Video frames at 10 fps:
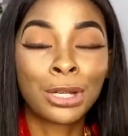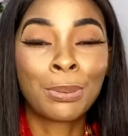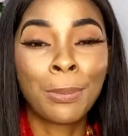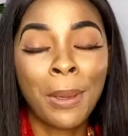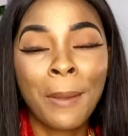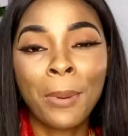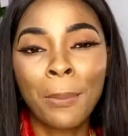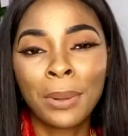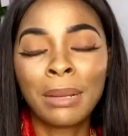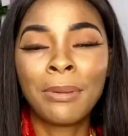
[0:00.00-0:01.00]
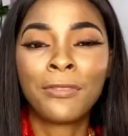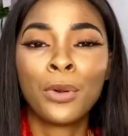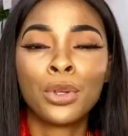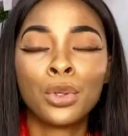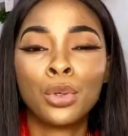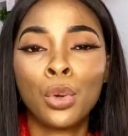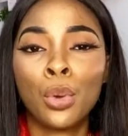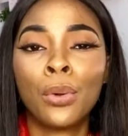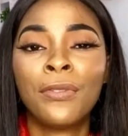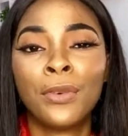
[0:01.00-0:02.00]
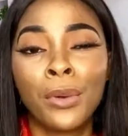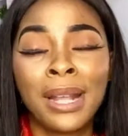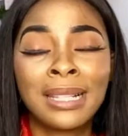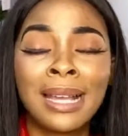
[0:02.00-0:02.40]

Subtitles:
prepare properly before you go for it.